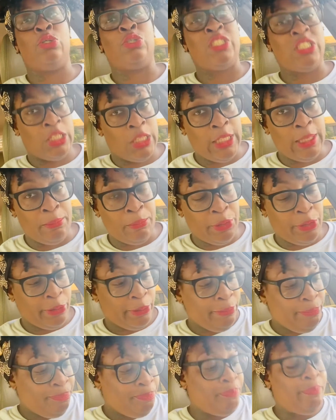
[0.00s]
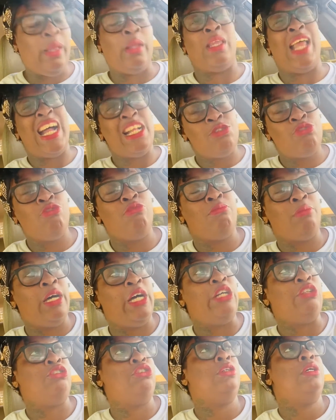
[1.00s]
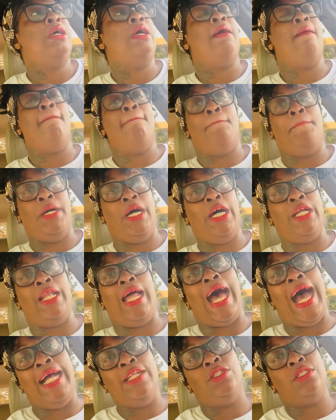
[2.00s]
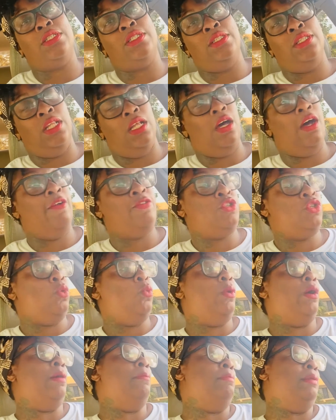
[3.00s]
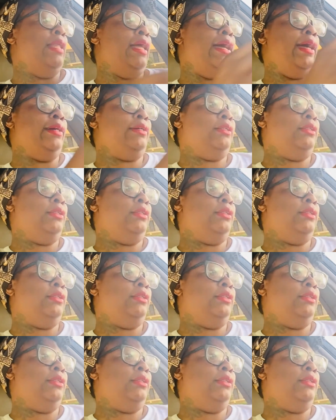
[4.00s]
slimmer, not too much, but I just love to wear black.